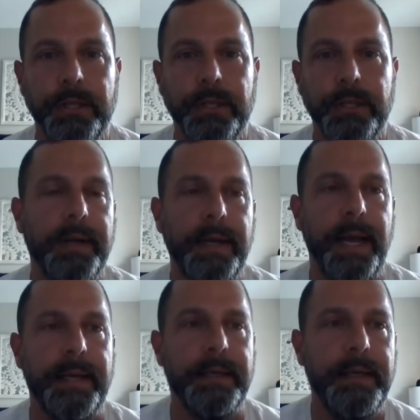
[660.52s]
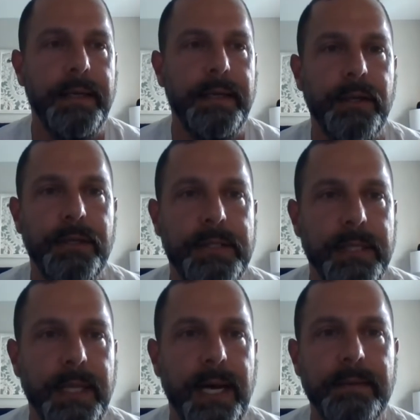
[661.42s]
you want and you know there's
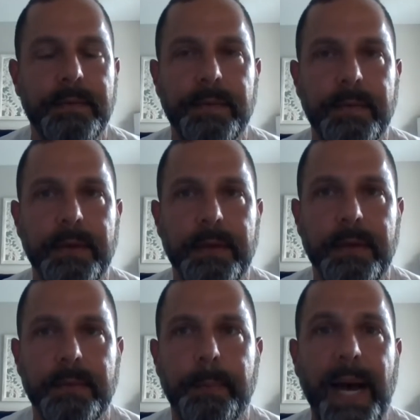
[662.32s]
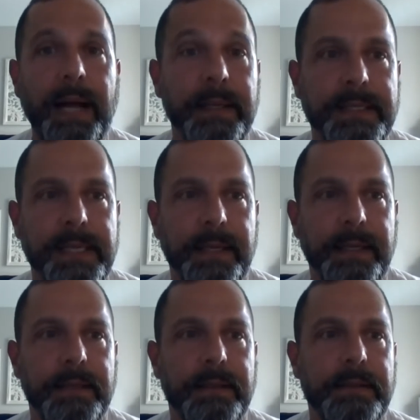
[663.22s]
a lot of
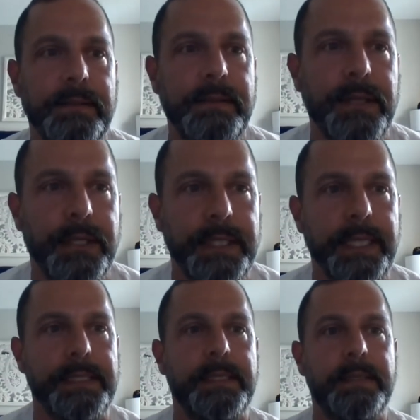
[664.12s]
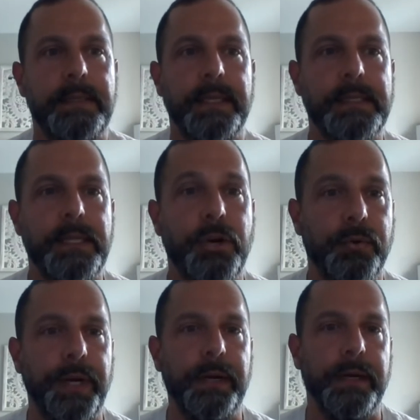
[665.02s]
balancing during this this
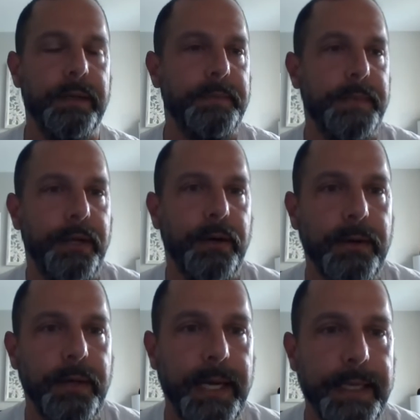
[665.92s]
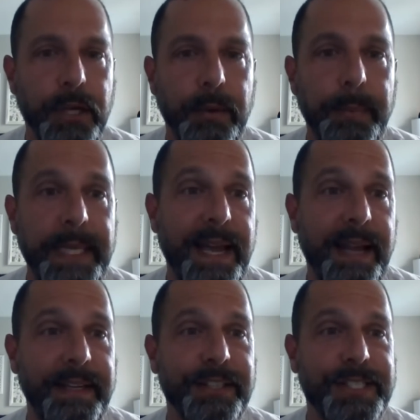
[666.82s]
career you know it took me
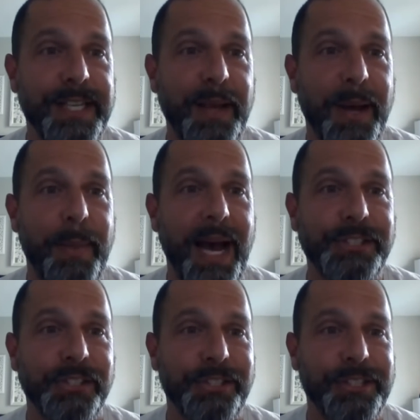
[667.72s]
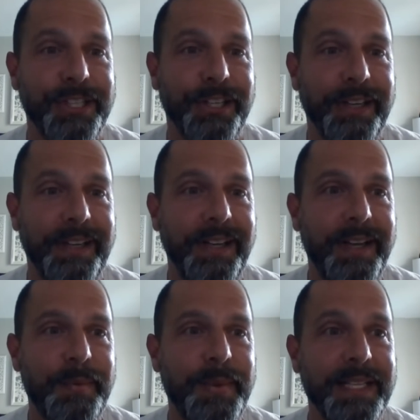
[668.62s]
10 years to get my bachelor's degree
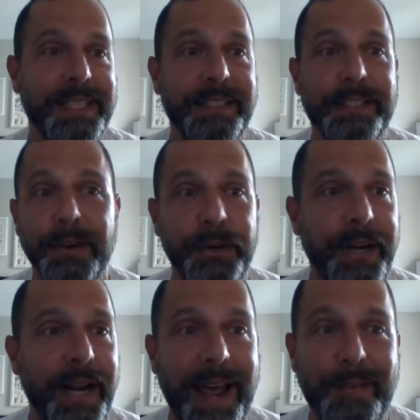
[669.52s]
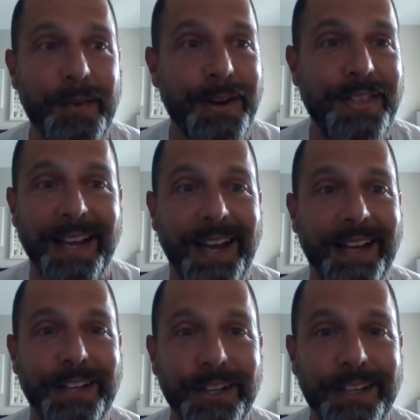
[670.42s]
because i devoted everything
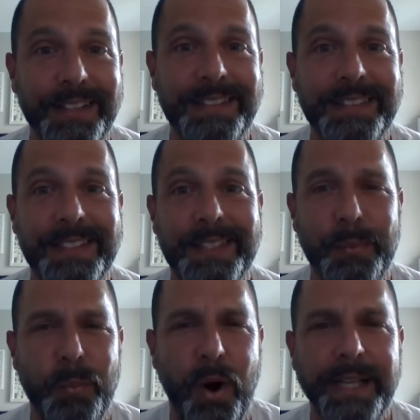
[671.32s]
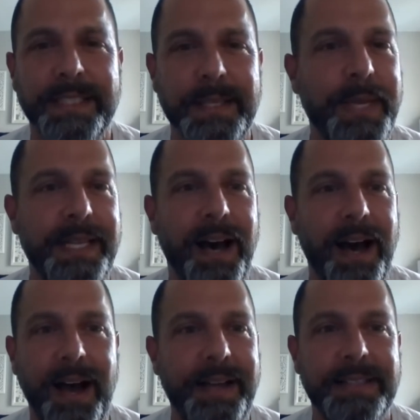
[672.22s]
i could to wanting to be the
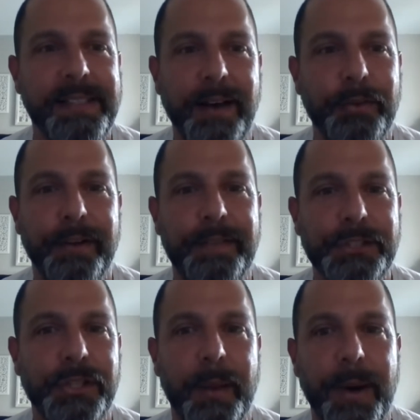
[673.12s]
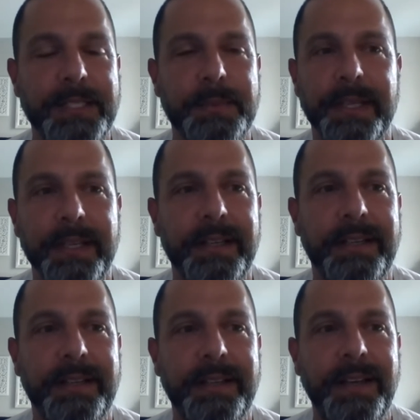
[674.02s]
highest level official i possibly could